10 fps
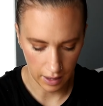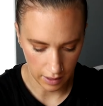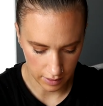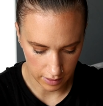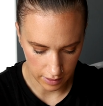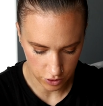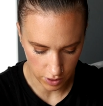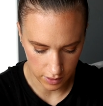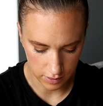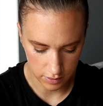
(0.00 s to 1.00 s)
And let's
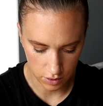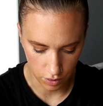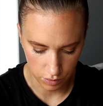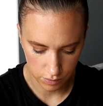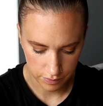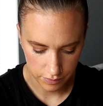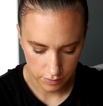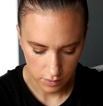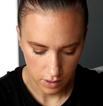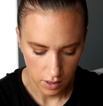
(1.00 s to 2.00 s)
try it. And so
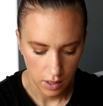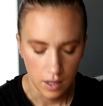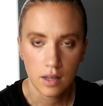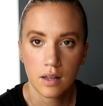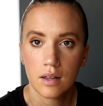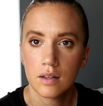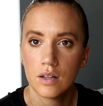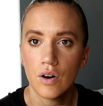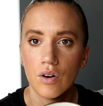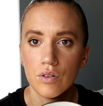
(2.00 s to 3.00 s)

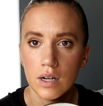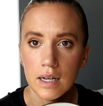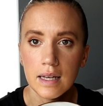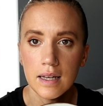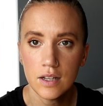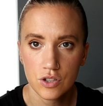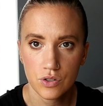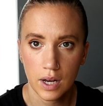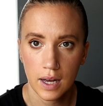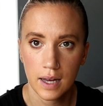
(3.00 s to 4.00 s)
The only
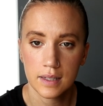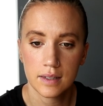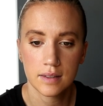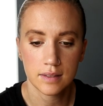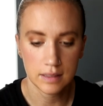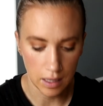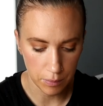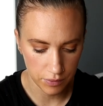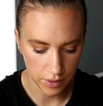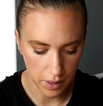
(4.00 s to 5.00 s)
issue I had is that
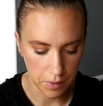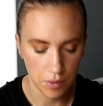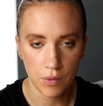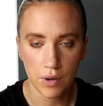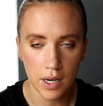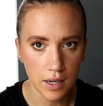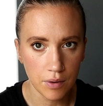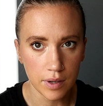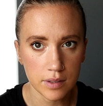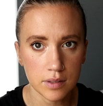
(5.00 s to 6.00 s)
some of them are really
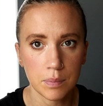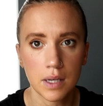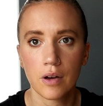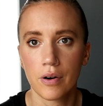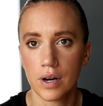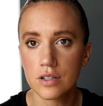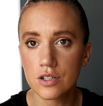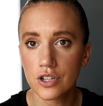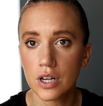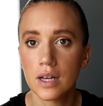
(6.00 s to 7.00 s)
crispy,
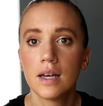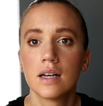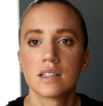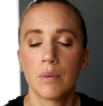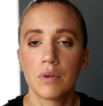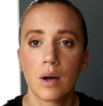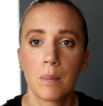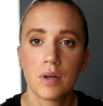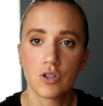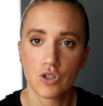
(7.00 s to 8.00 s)
crunchy, some of
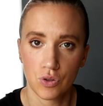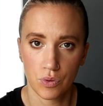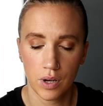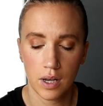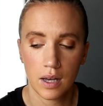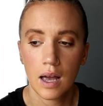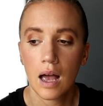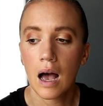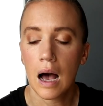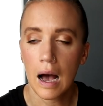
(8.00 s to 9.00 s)
them a bit chewy.
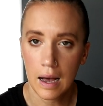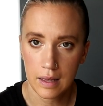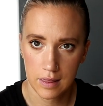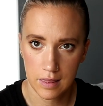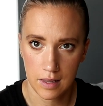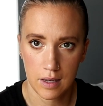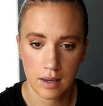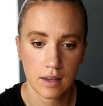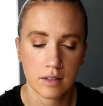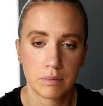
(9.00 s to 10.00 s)
I
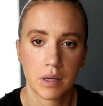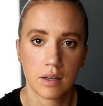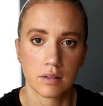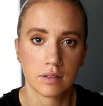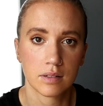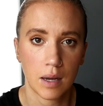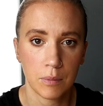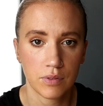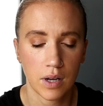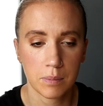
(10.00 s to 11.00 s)
think it's because
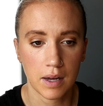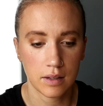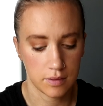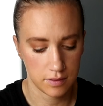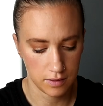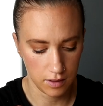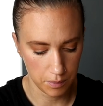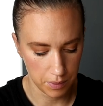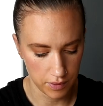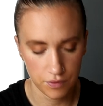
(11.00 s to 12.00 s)
some of them had still
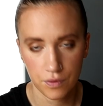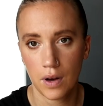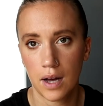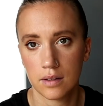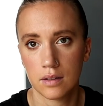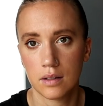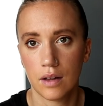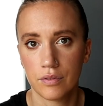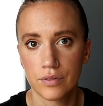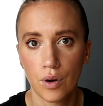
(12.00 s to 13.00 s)
a bit fat
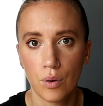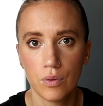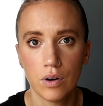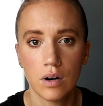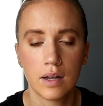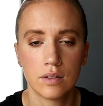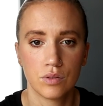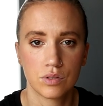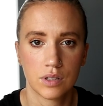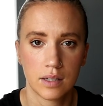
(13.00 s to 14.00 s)
left over and
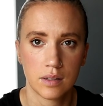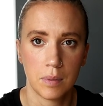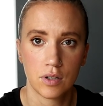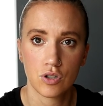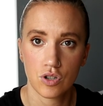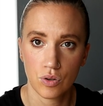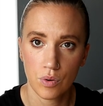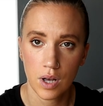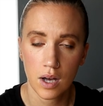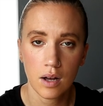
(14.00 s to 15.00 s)
those get a bit
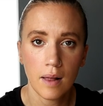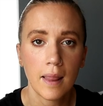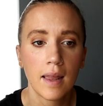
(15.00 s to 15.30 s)
chewier.